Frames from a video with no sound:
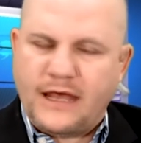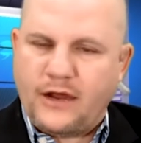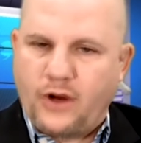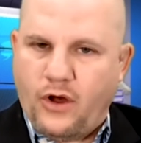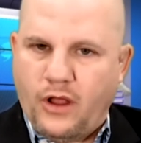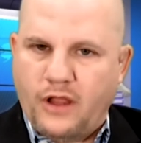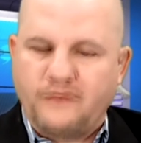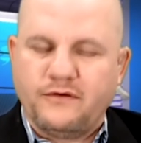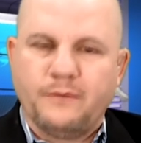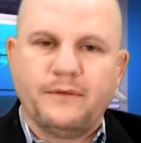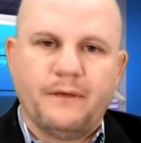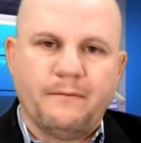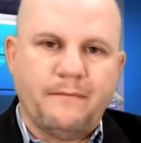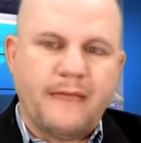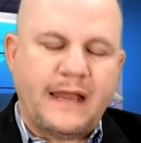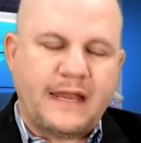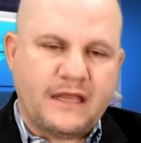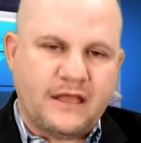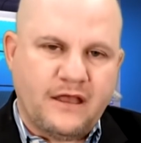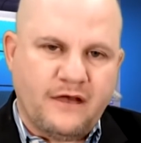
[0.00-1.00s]
Not all of them, but
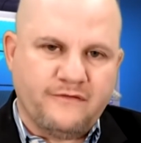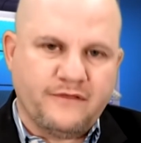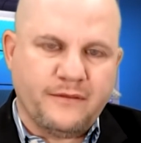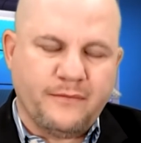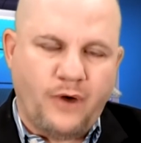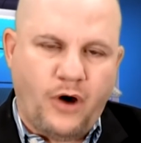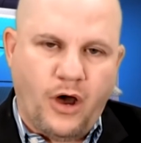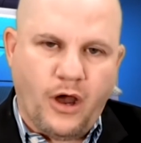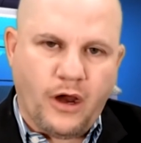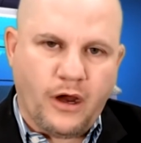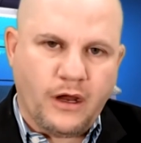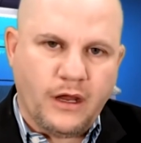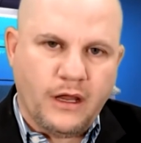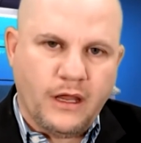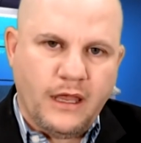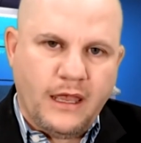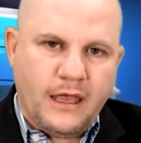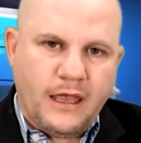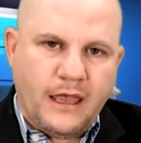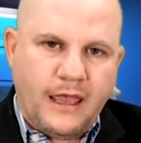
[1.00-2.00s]
many of them are.
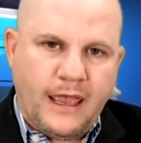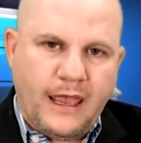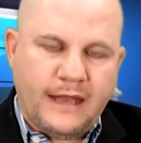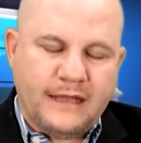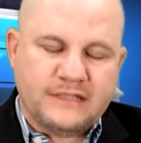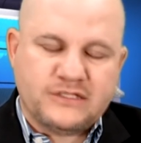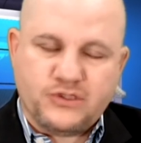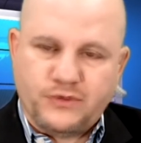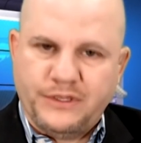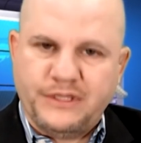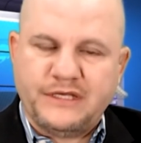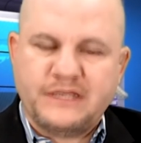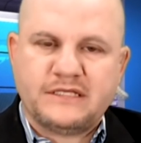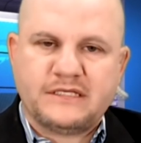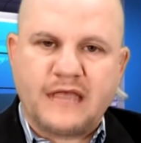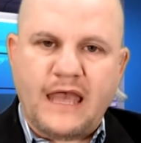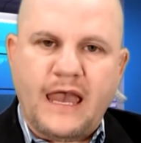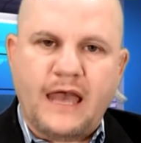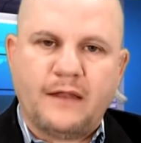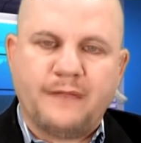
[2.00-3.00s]
And it's really
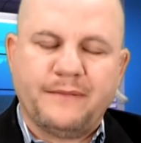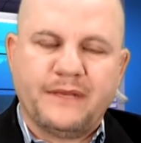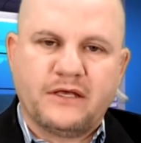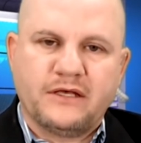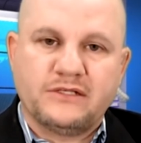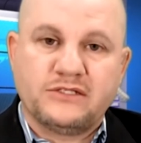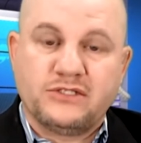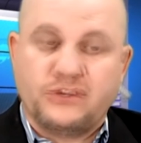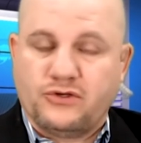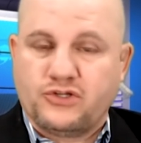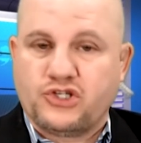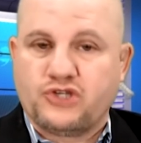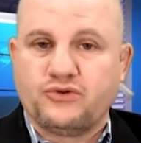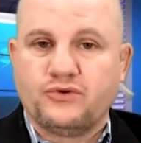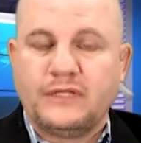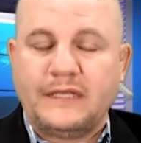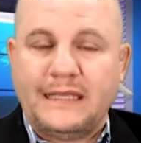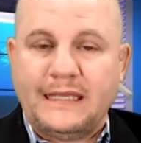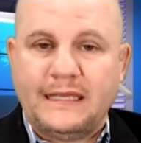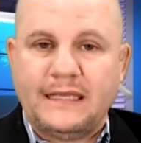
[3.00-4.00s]
sad because there
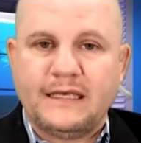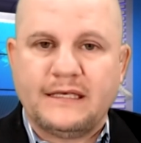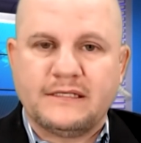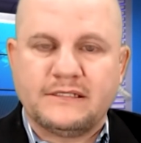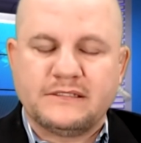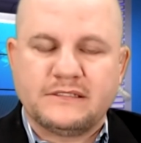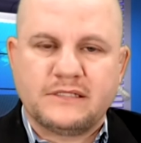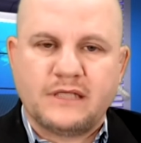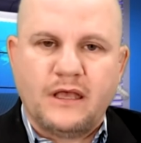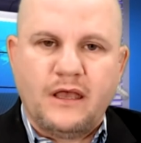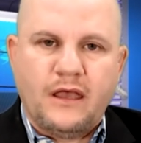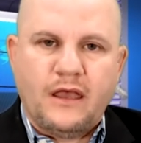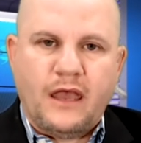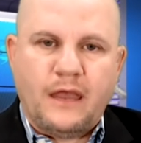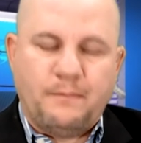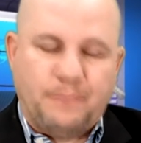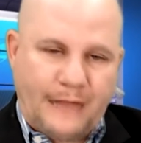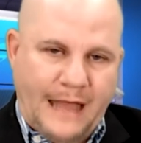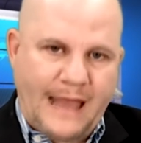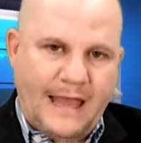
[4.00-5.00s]
truly is
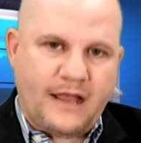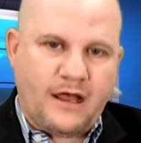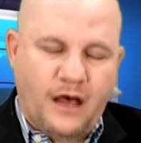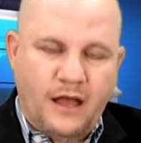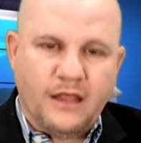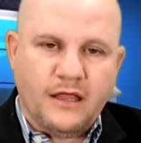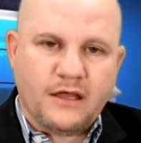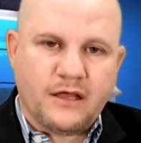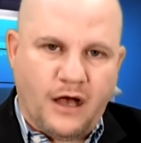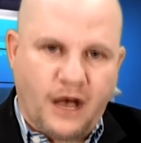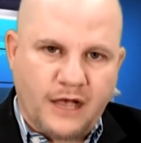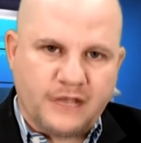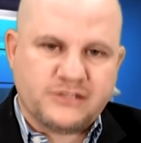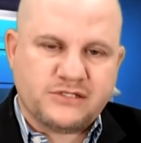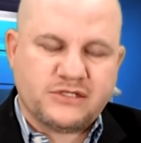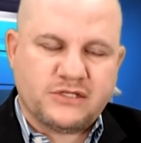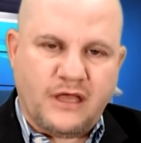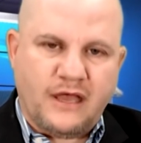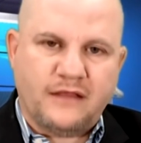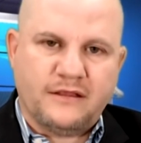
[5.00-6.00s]
a black
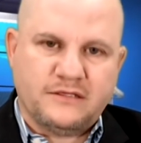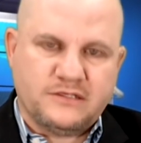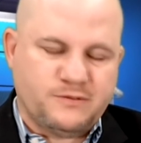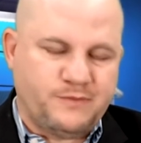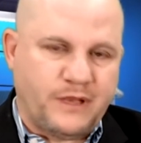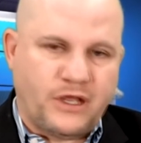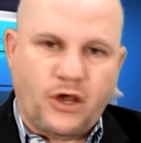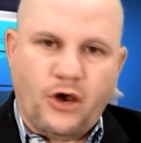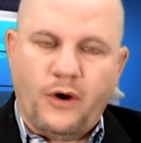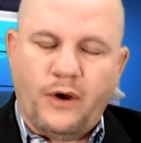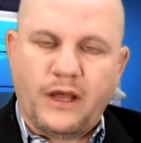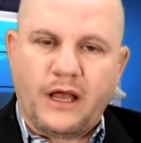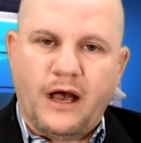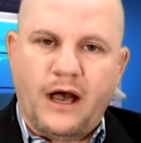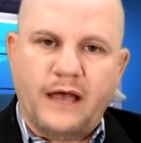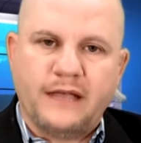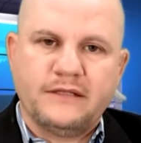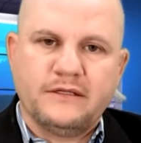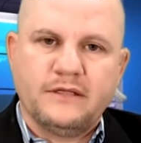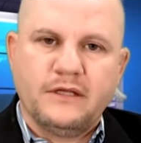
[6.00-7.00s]
Holocaust. It's been going
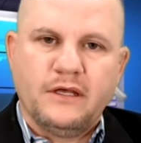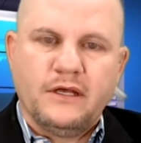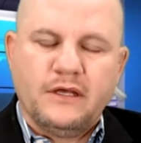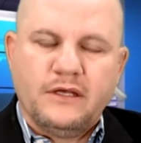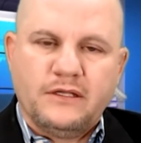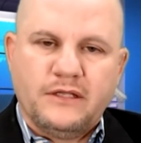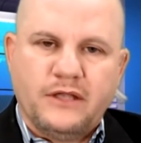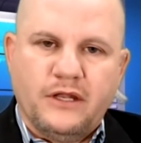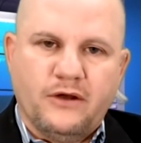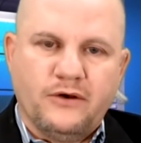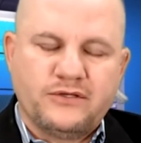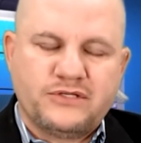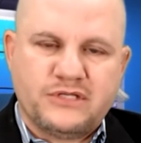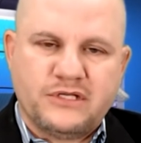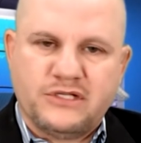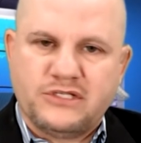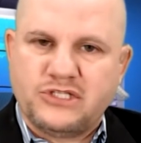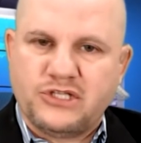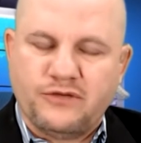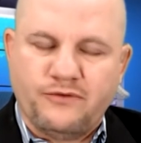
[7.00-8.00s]
on, you know,
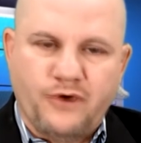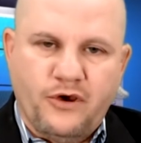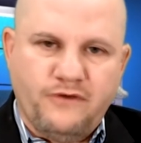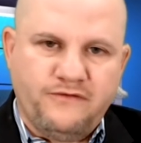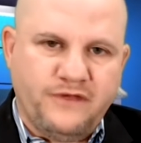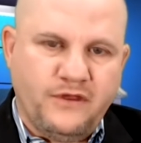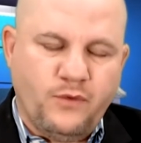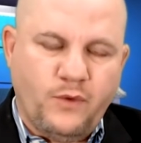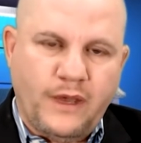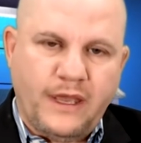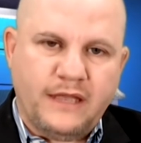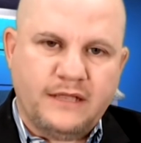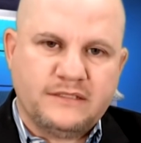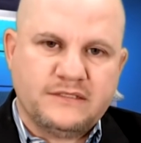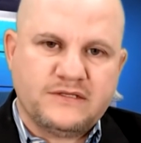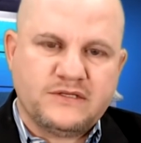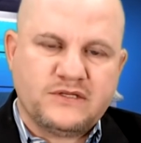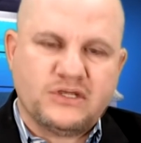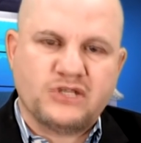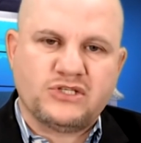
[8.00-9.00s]
since the Roe v.
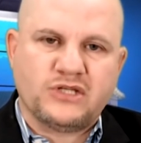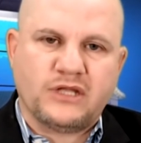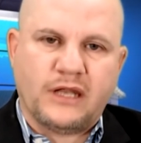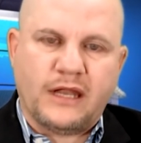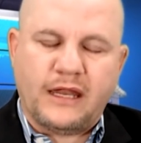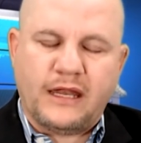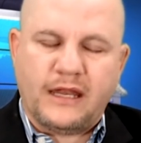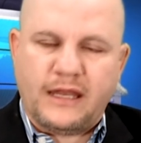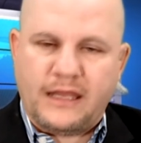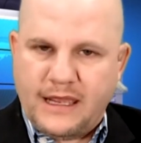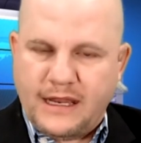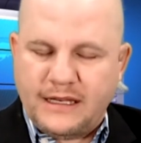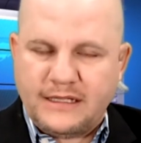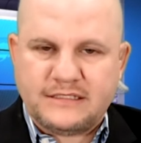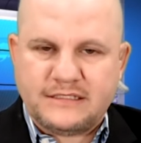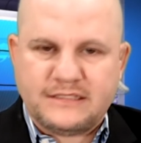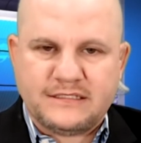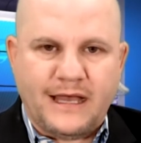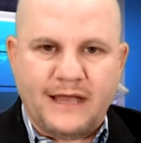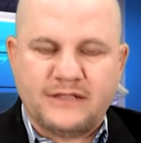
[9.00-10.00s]
Wade decision. And again,
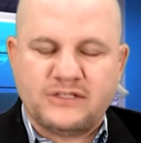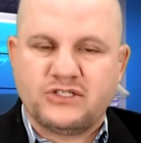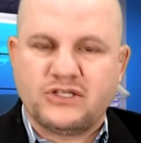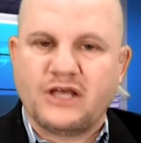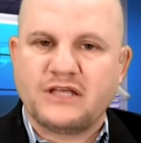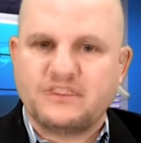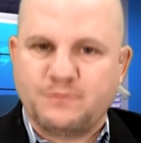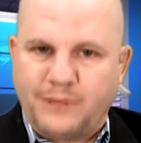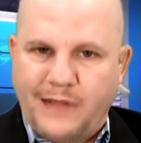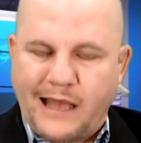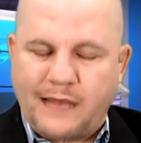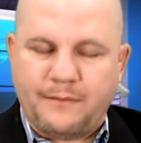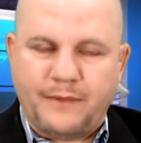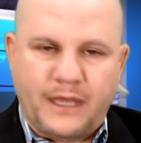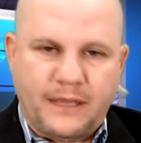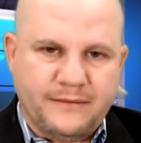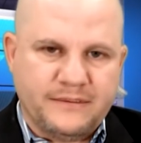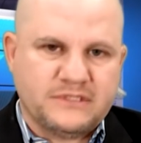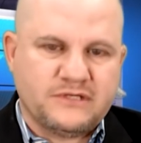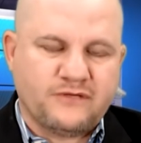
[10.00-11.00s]
it's not just black
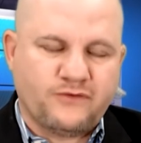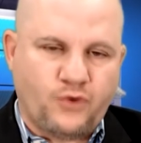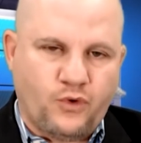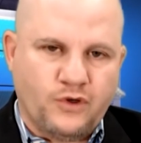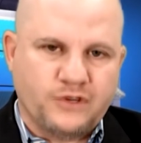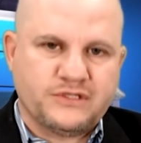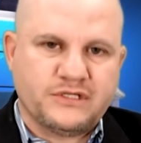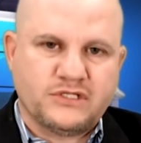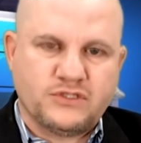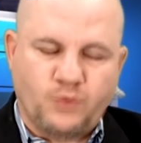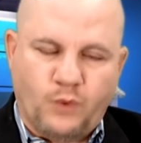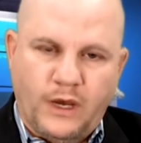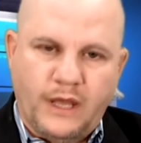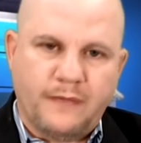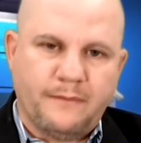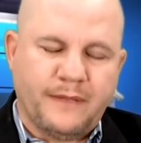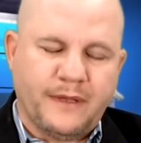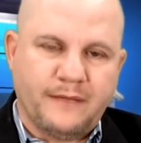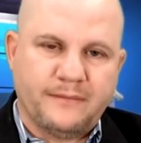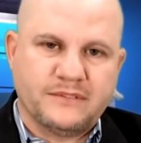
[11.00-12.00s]
babies. Of course, it's
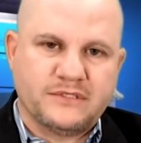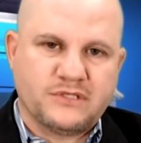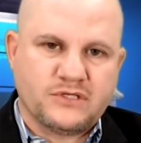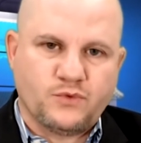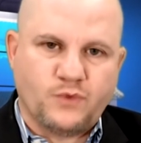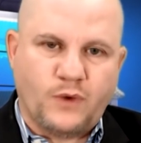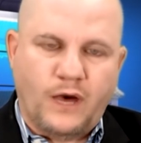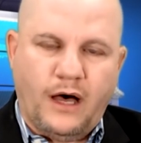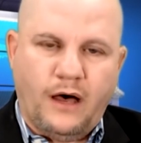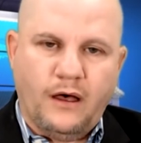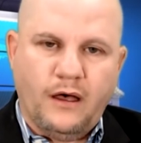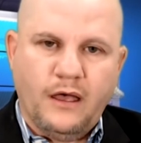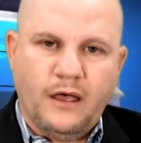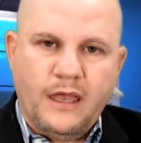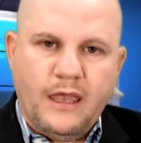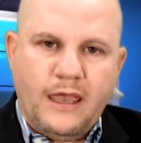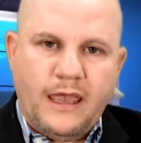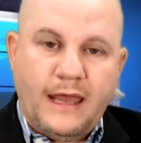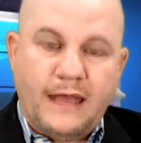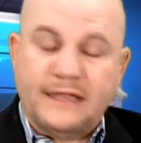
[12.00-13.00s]
white babies as well.